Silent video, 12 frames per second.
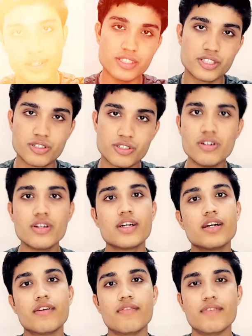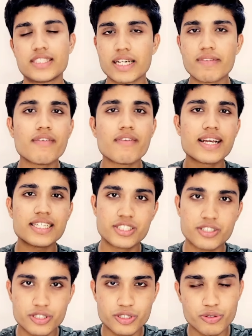So whichever way
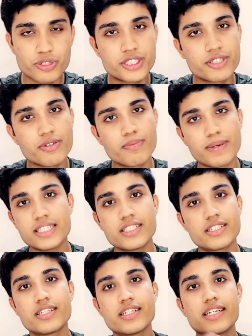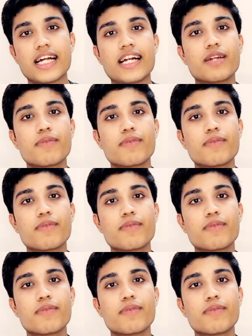suits you best, that